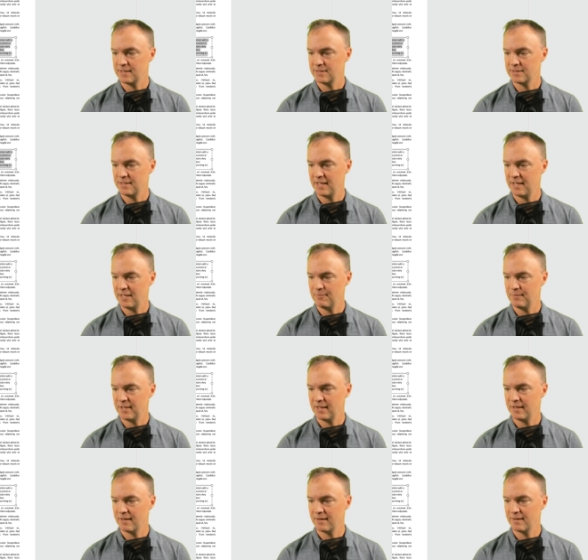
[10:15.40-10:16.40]
his name
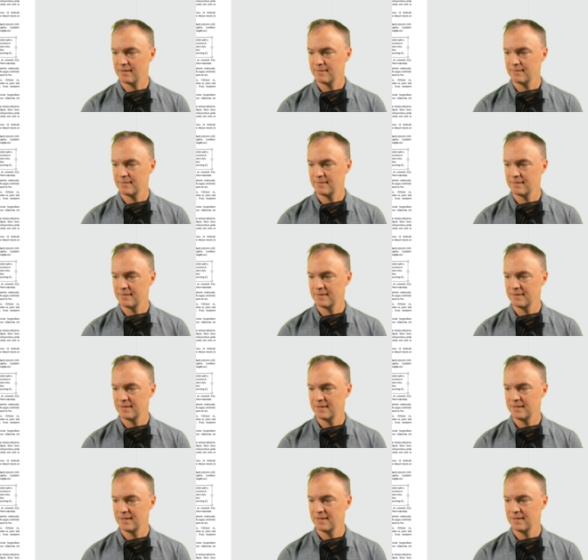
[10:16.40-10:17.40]
here.
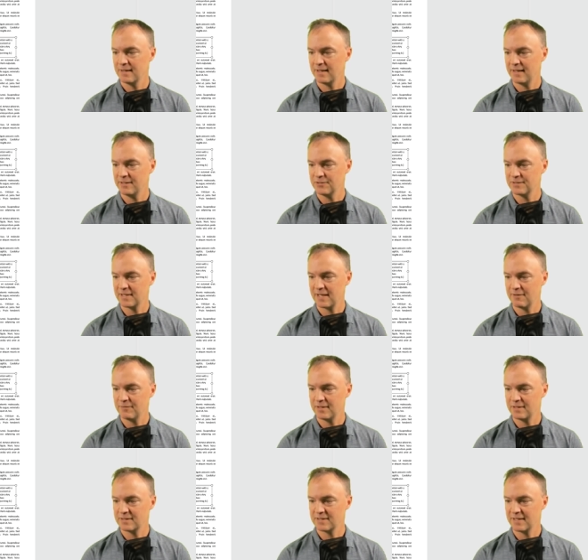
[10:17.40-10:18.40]
I just have
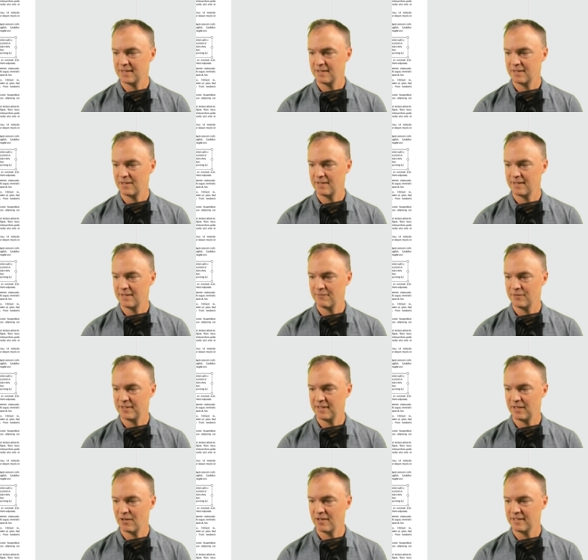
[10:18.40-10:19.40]
it
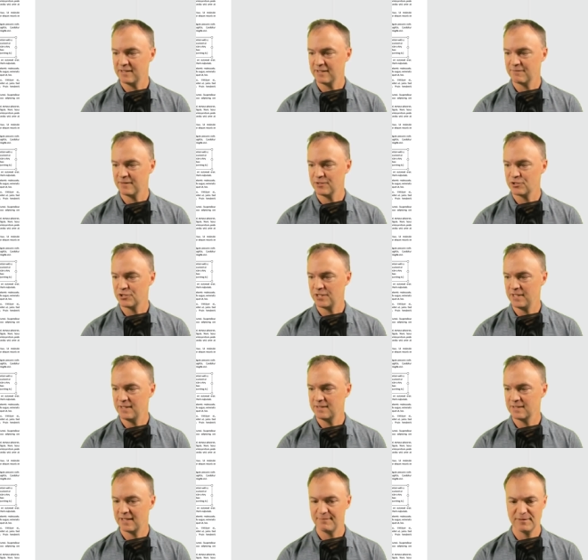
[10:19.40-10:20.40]
everything on a different
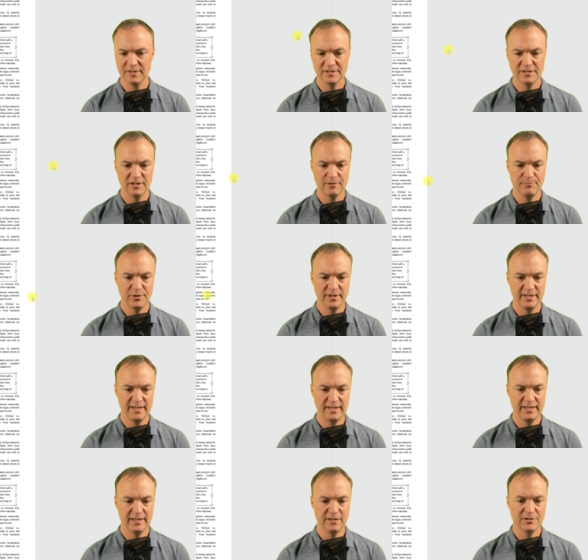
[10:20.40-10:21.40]
sheet, and I'm just going to put it
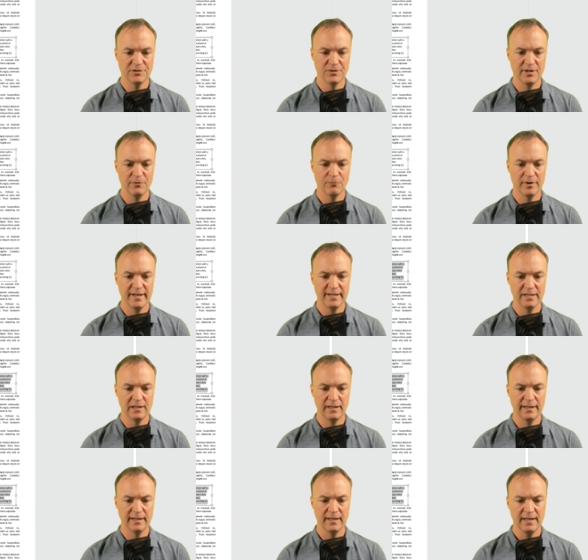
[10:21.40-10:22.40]
in here. So I right
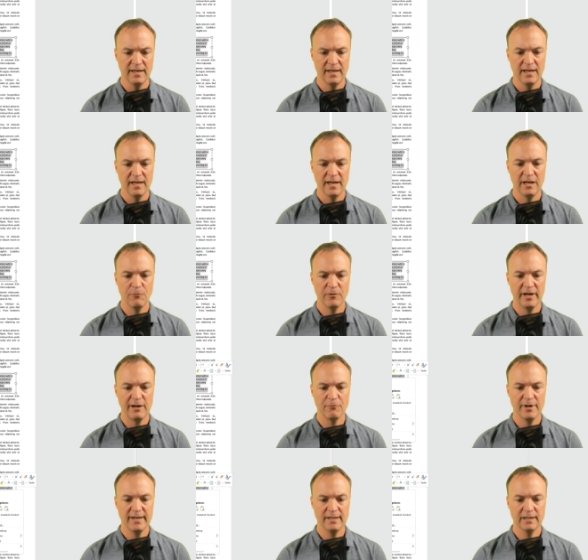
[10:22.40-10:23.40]
click, and when I
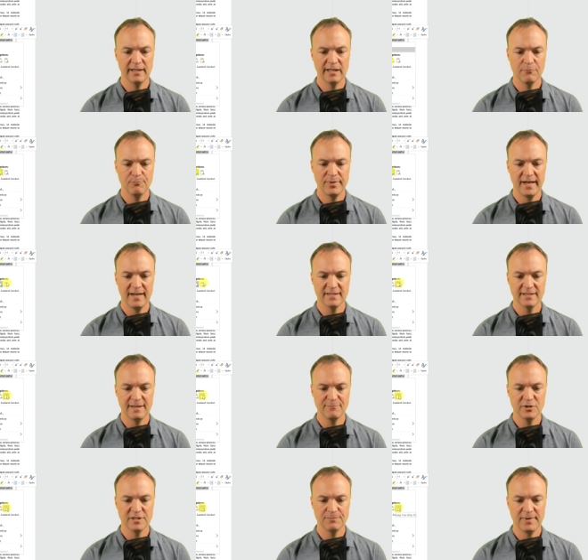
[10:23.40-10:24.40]
right click and paste,
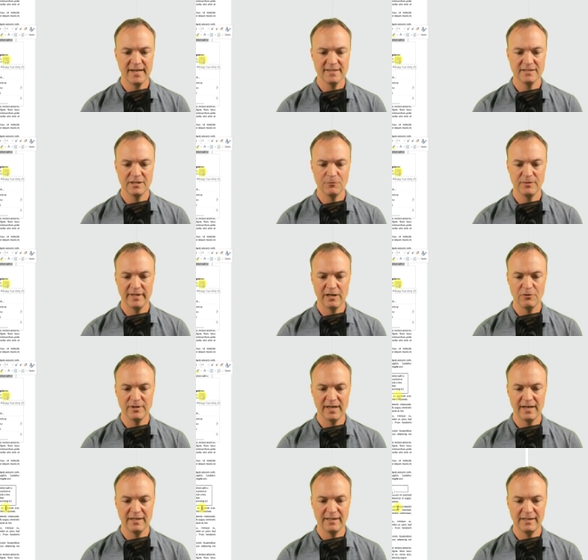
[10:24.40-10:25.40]
I'm just pasting without
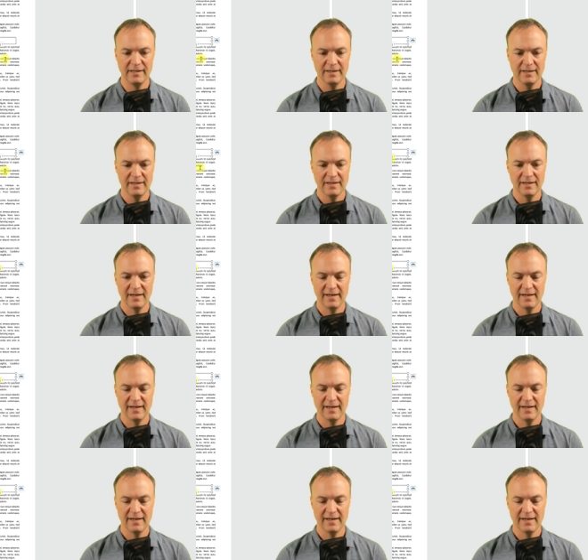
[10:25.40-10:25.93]
any